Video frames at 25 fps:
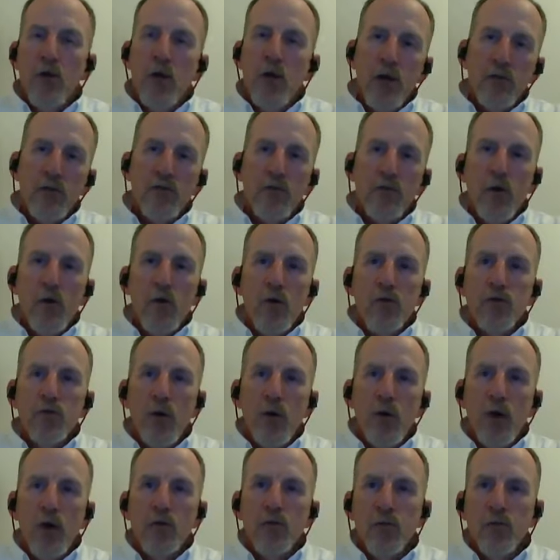So as far
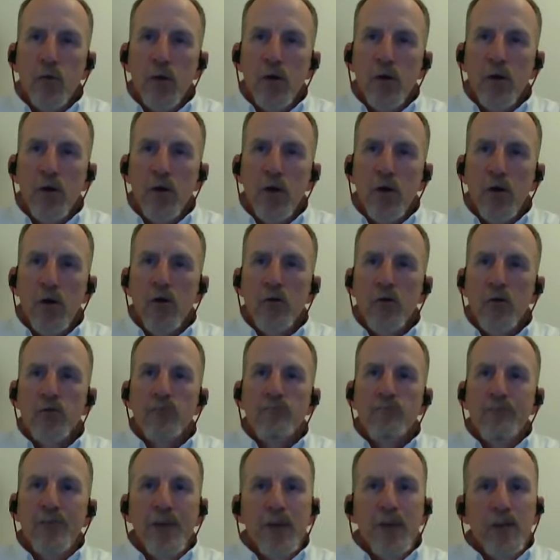as transport
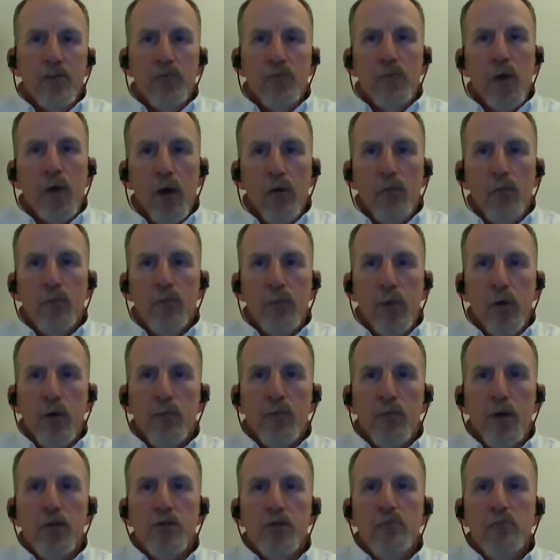goes, it's
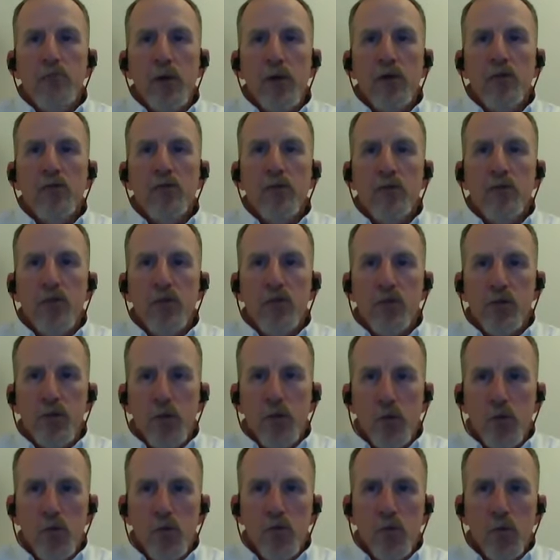pretty much business
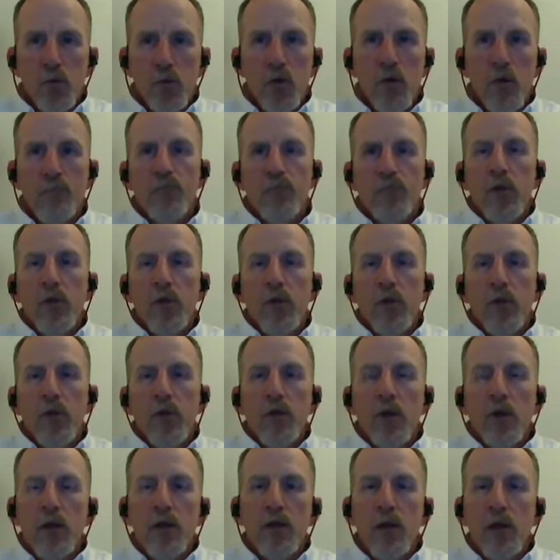as usual.
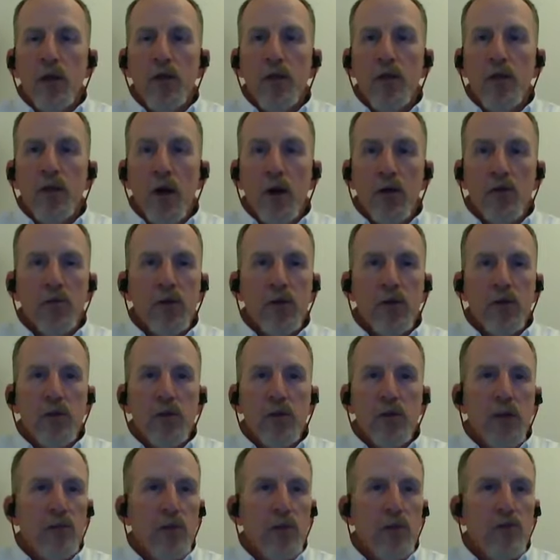It does give
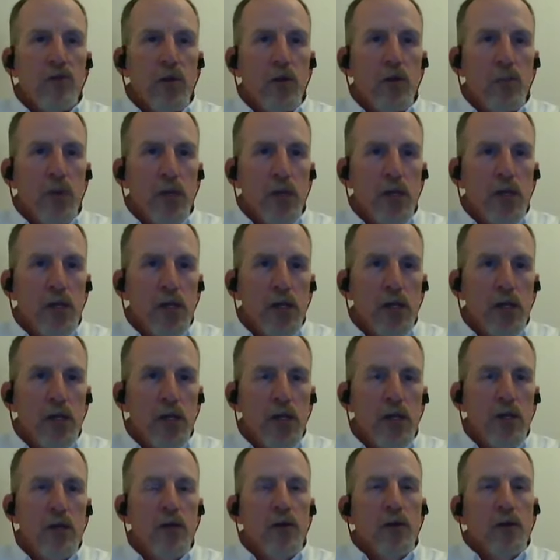us the
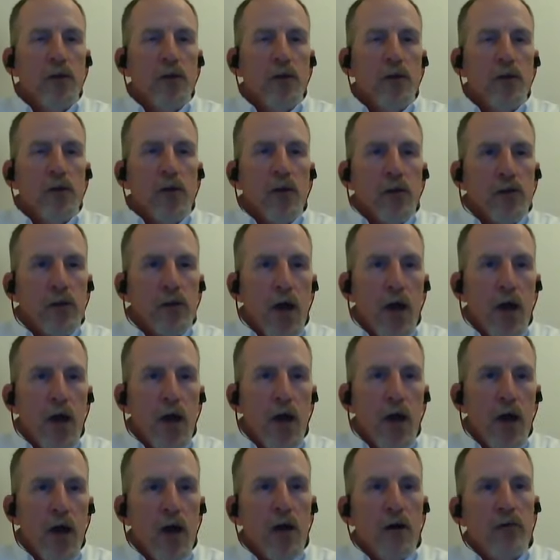ability to
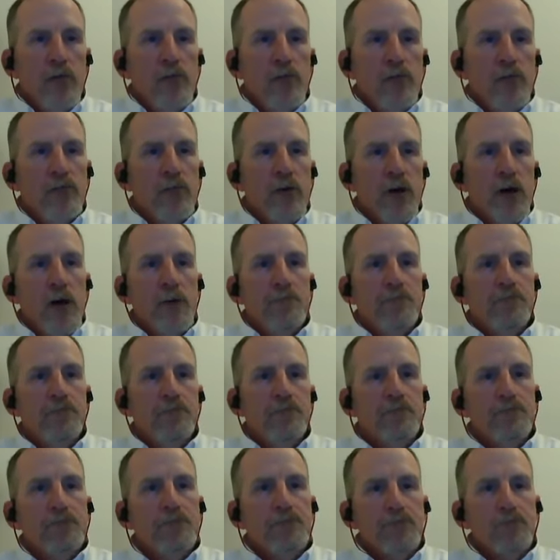have
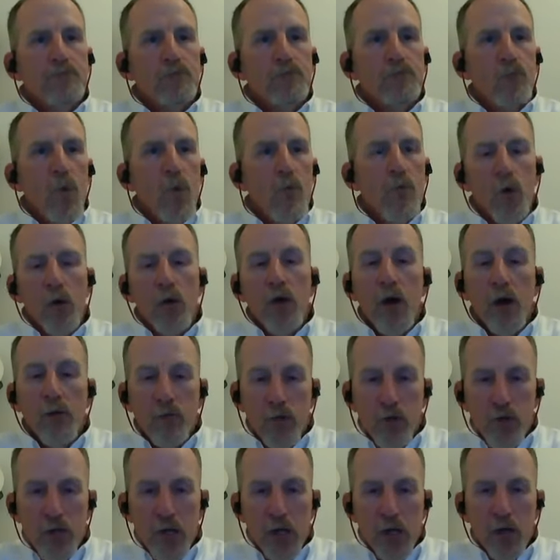more
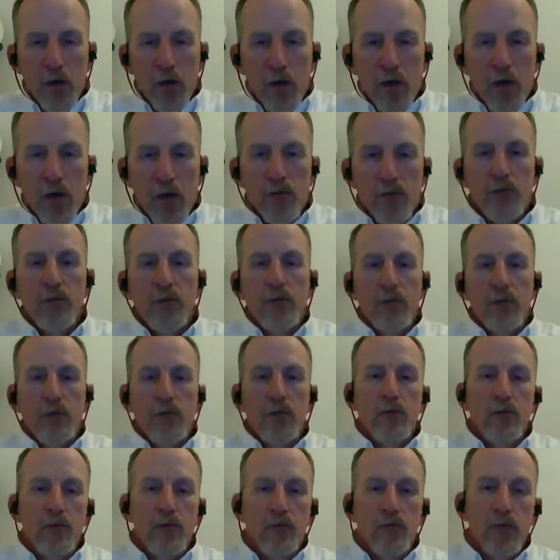coverage areas
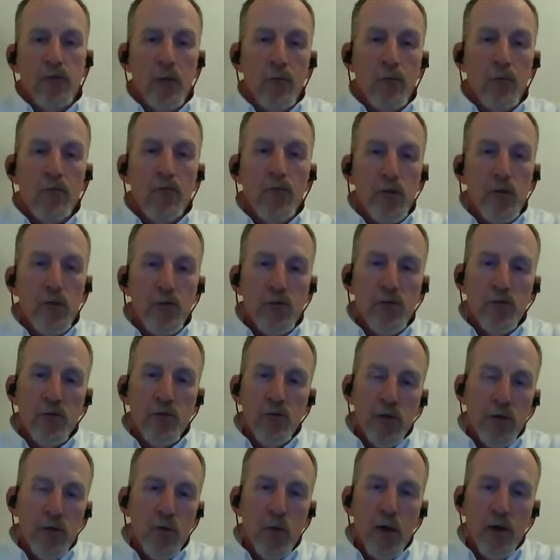from
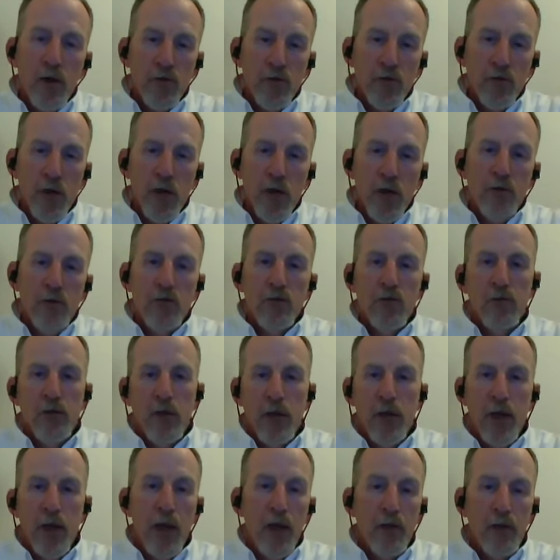using CRAN sites
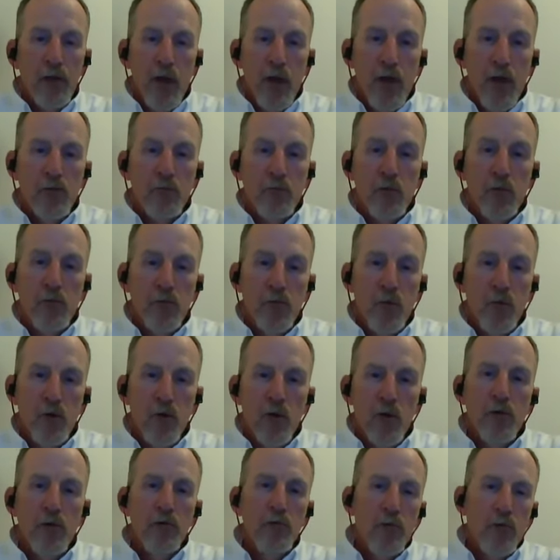than
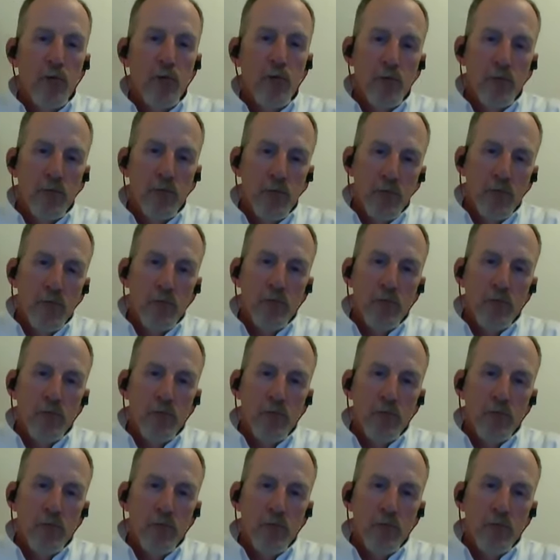before.